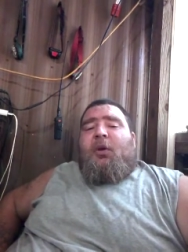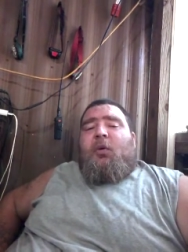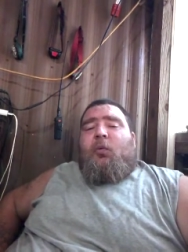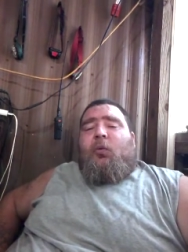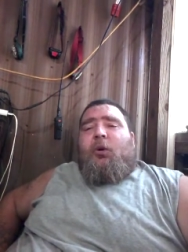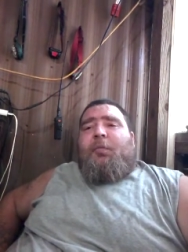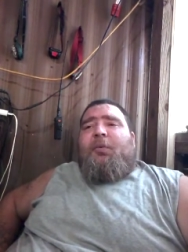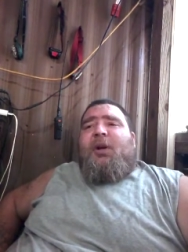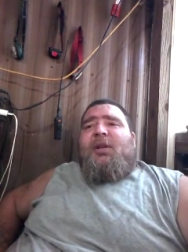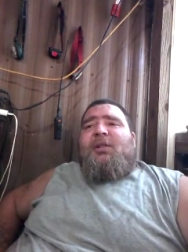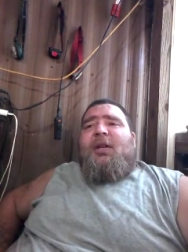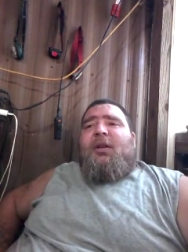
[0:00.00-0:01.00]
war
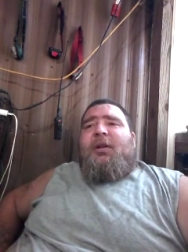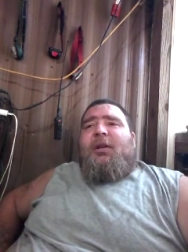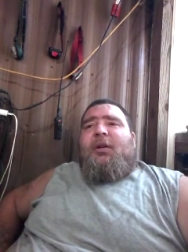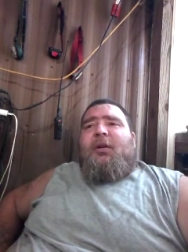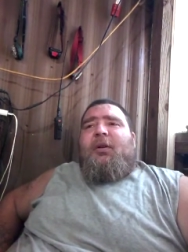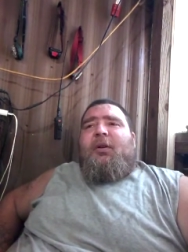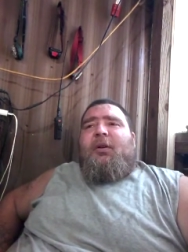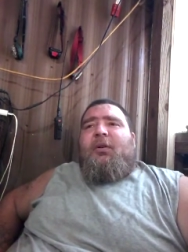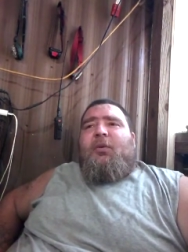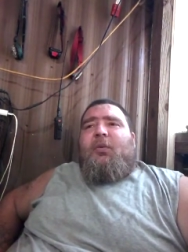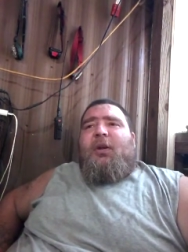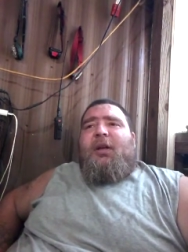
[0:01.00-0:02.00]
breaks out here the
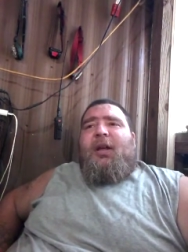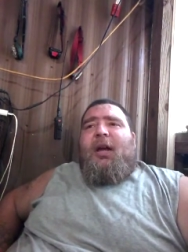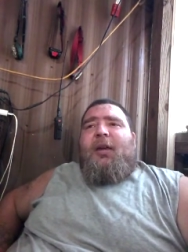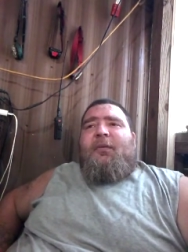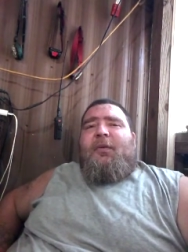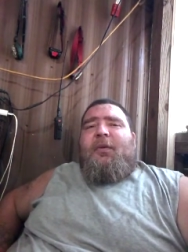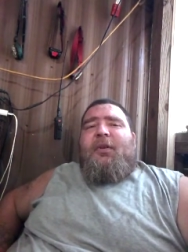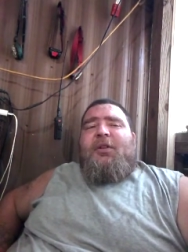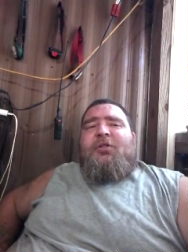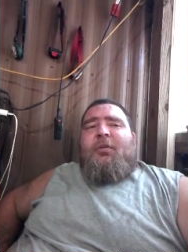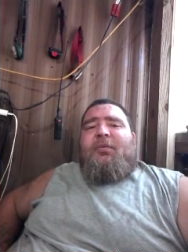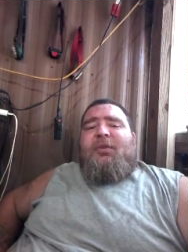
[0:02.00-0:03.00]
way I feel that
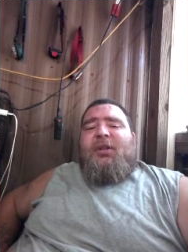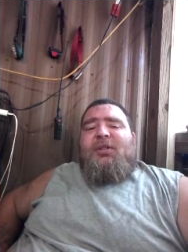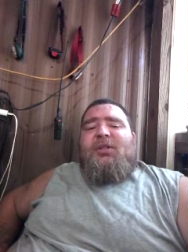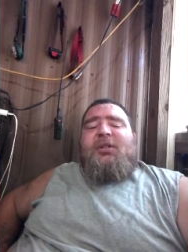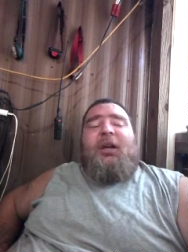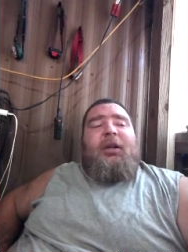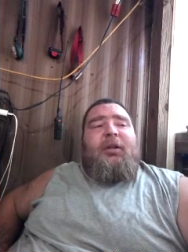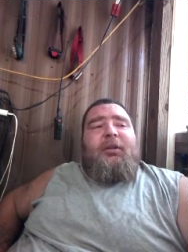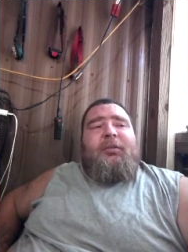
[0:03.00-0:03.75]
Trump thinks it's gonna,